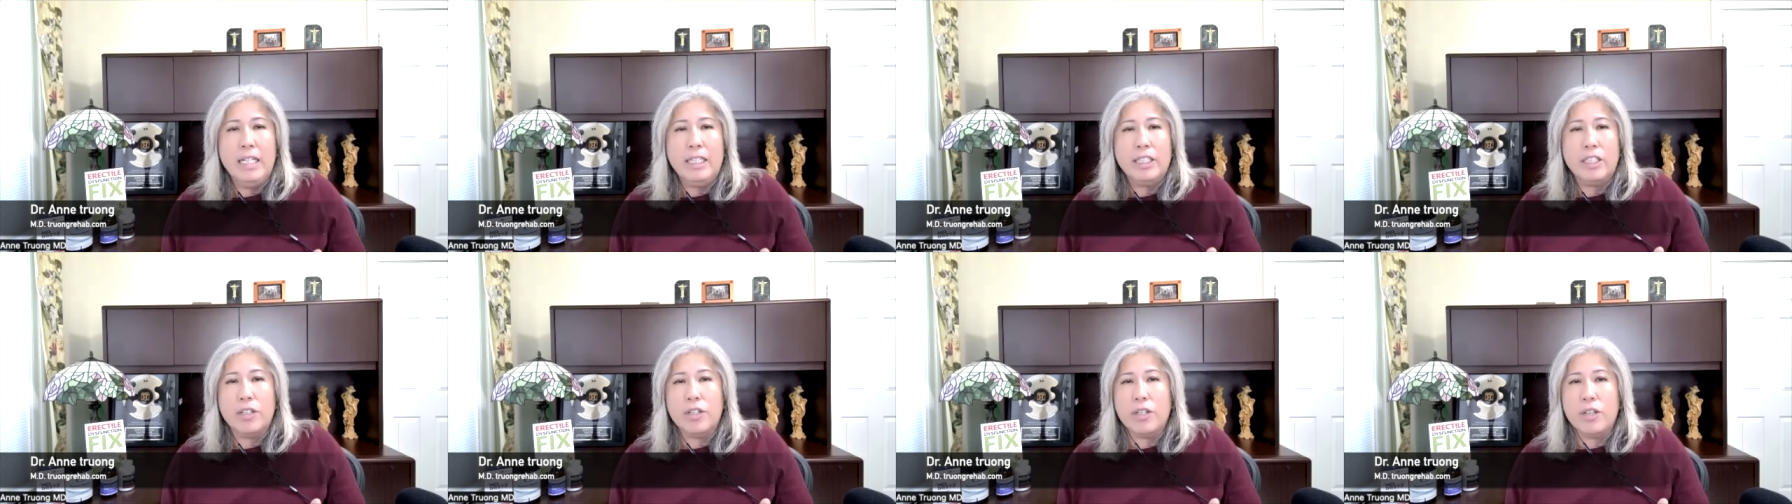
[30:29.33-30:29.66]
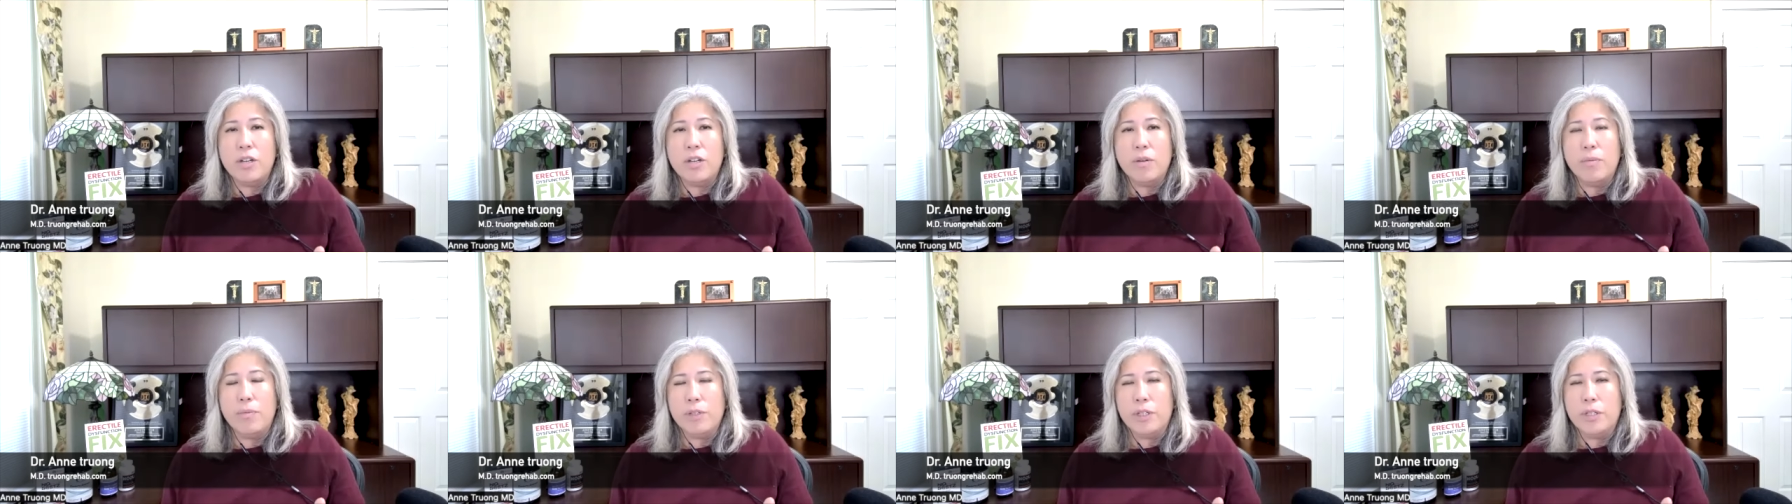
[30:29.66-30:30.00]
So
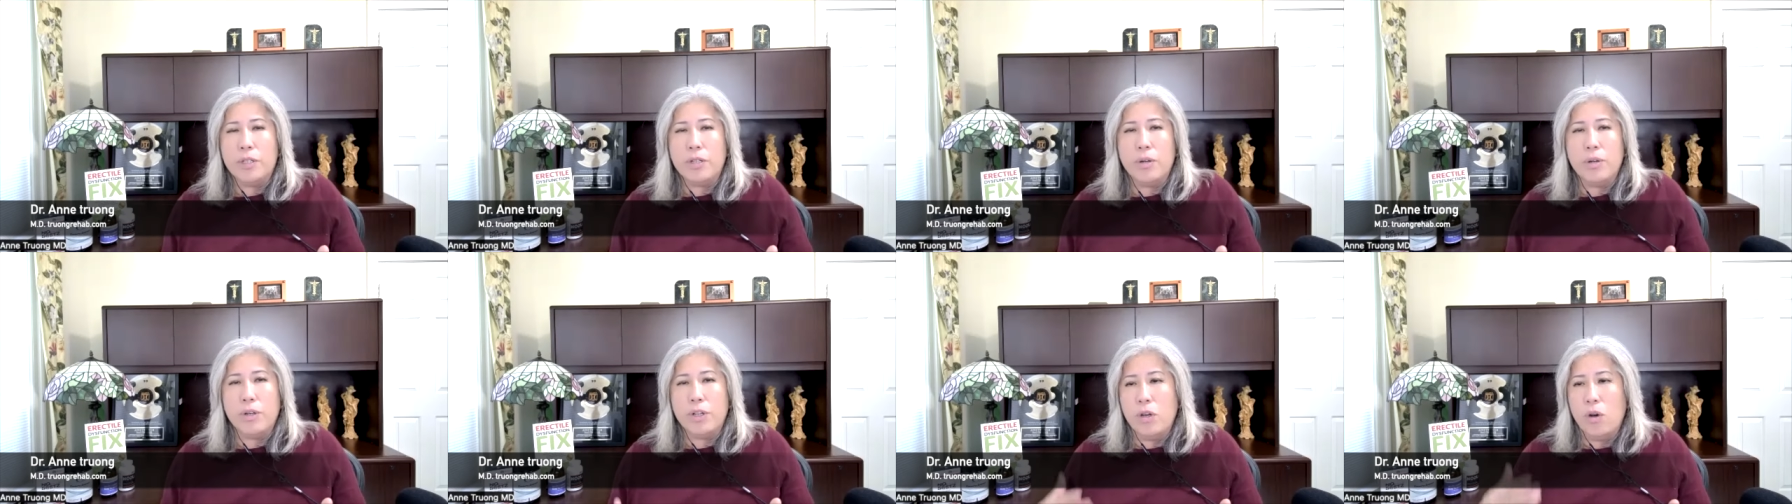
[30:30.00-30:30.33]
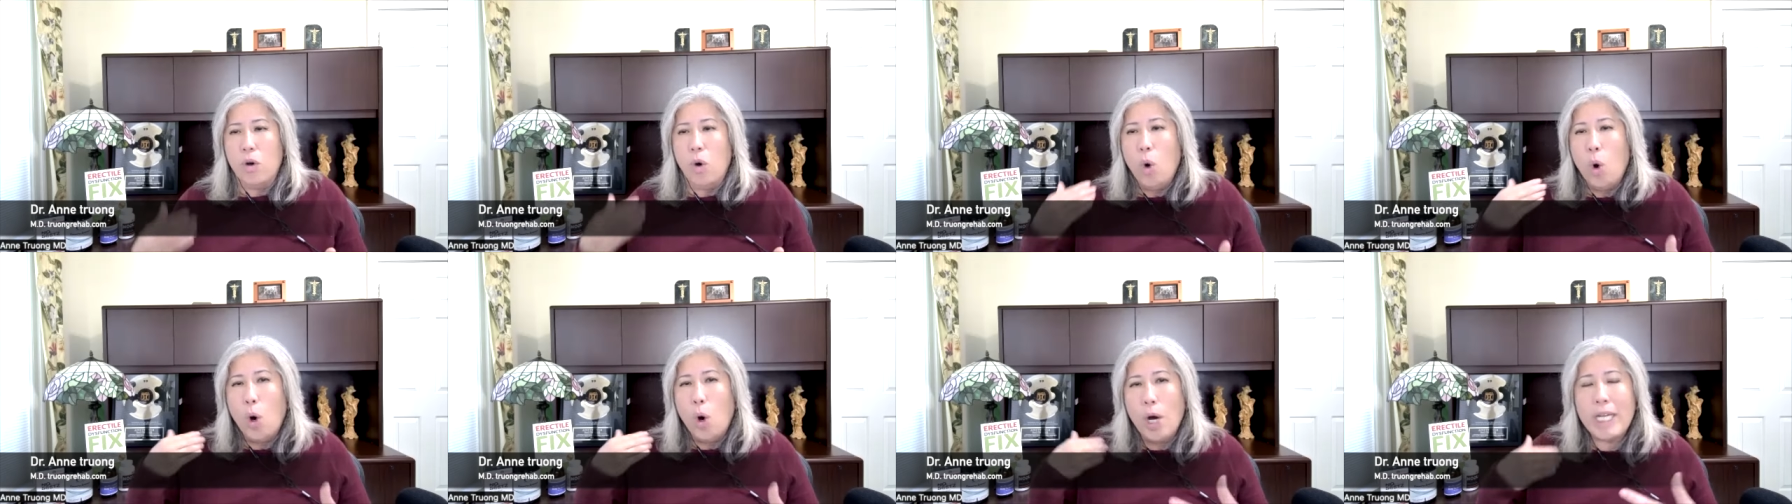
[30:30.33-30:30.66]
your so your
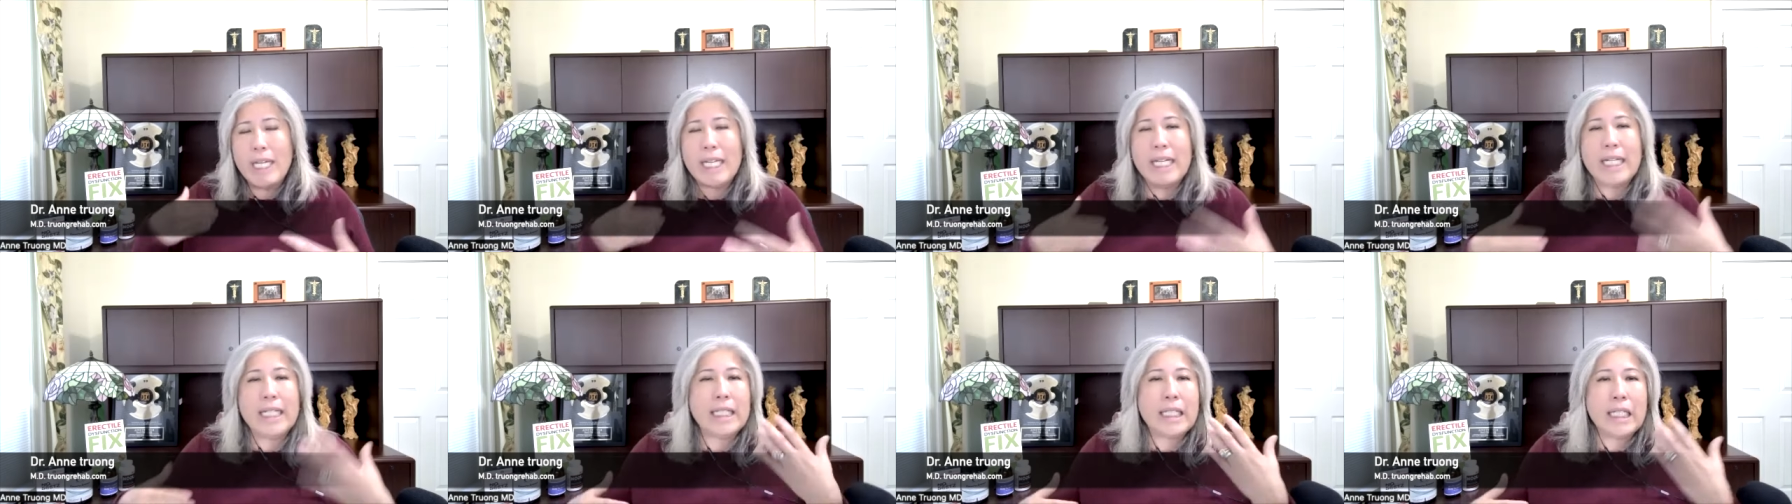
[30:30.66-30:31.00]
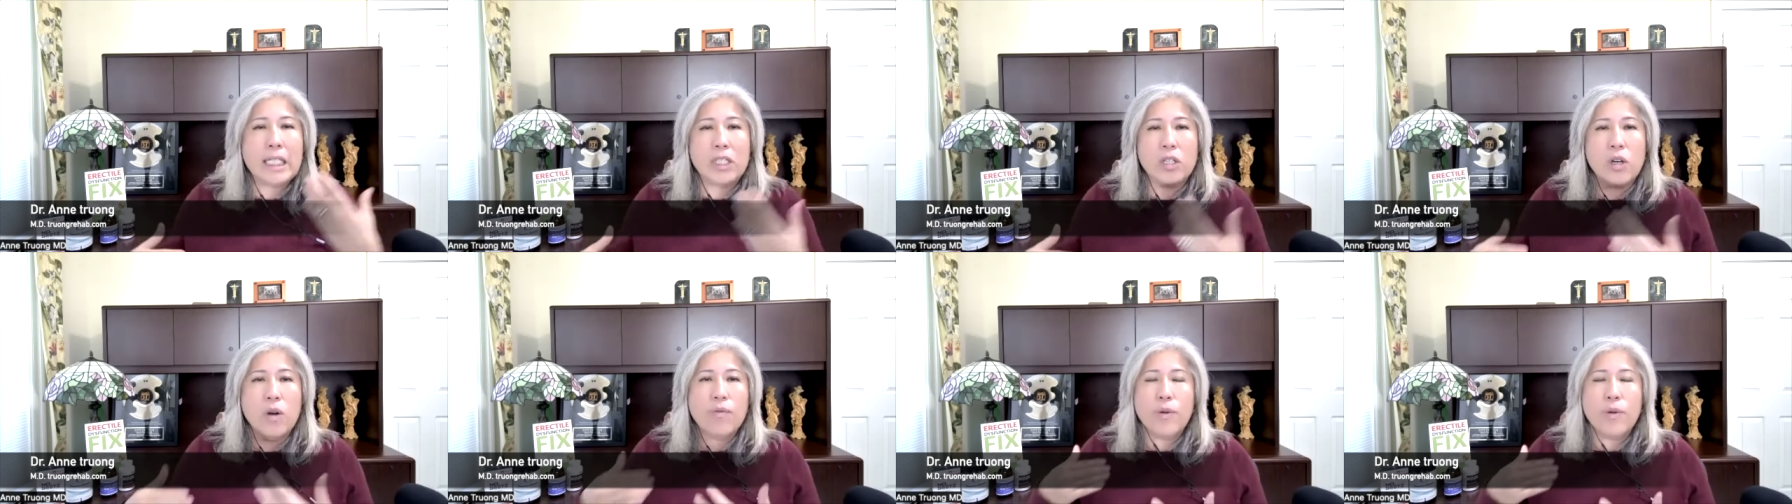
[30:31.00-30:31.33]
organs
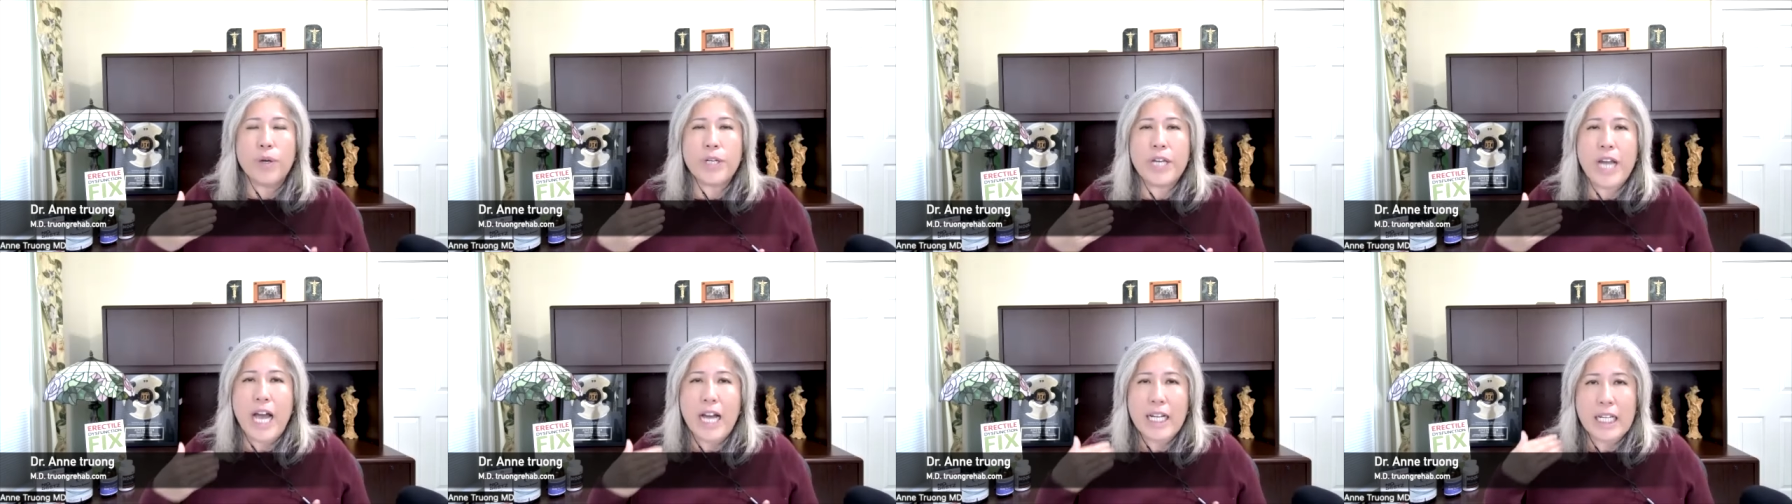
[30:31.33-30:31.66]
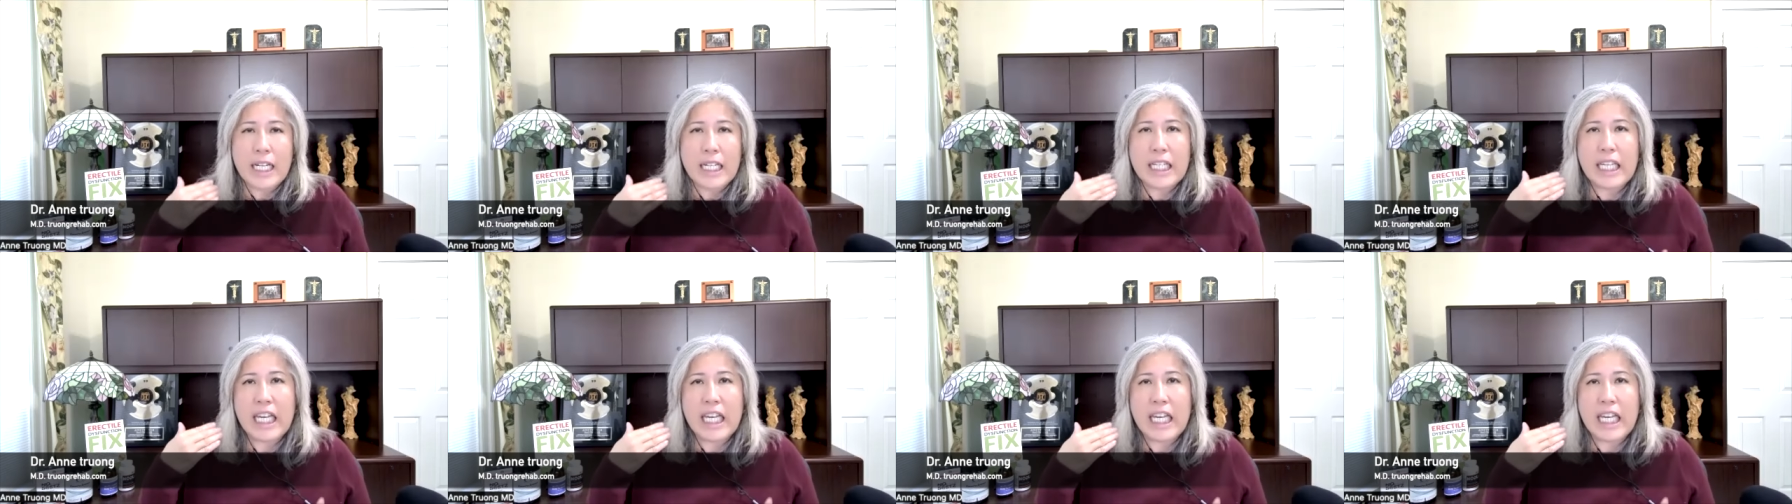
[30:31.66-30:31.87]
and so forth not gonna